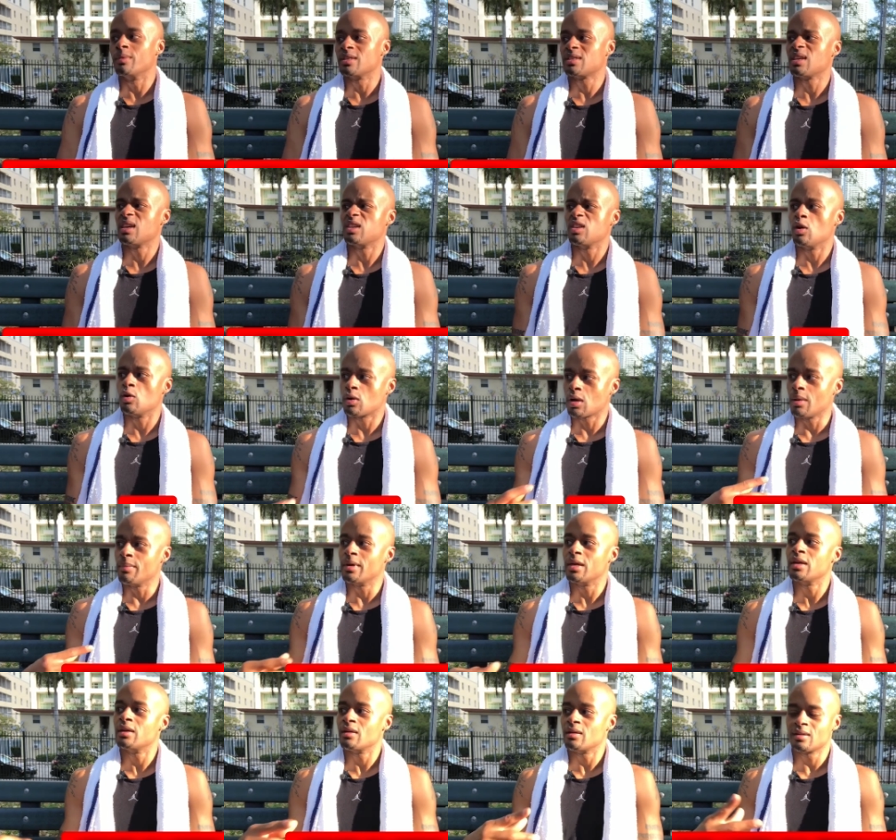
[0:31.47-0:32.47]
and say, yo,
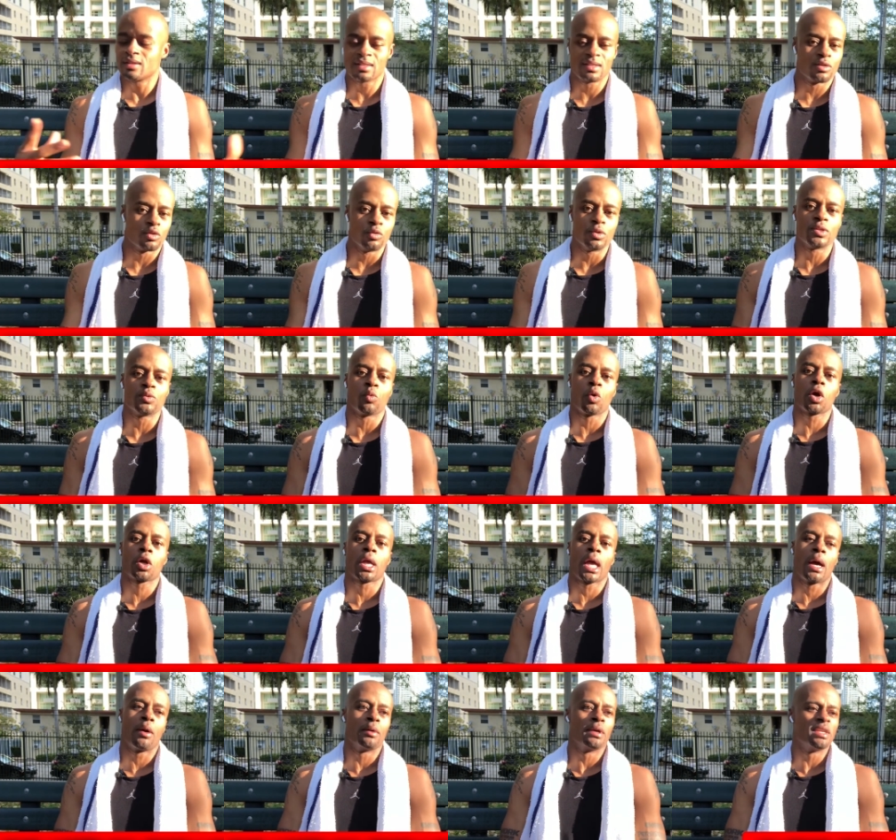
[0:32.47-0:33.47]
come in here and let's do this
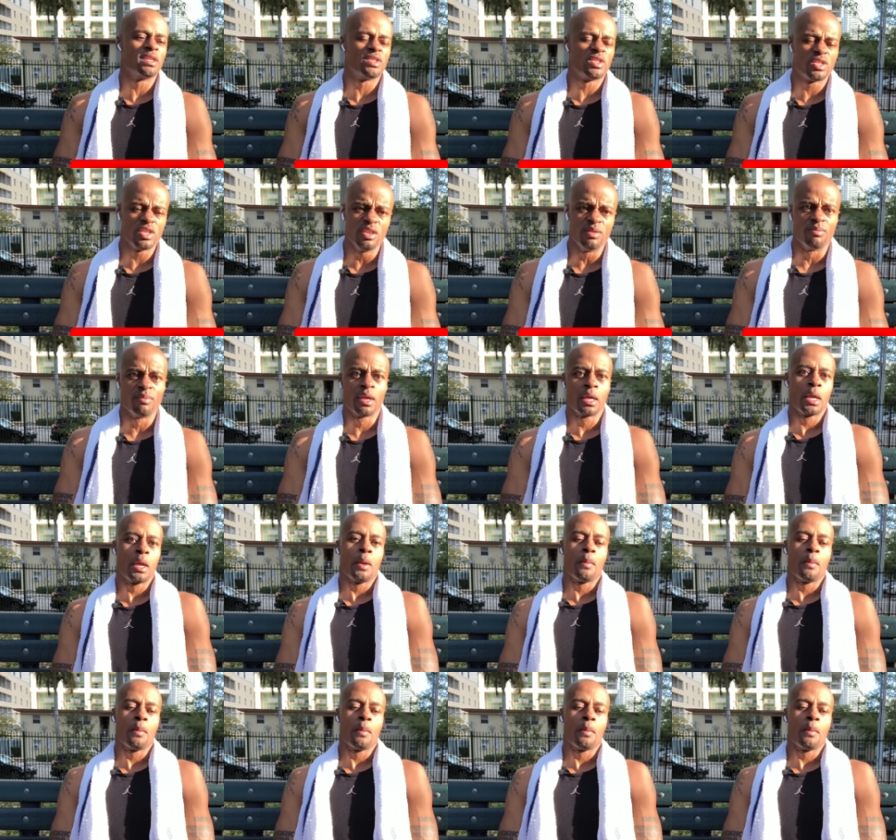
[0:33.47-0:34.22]
workout in this gym.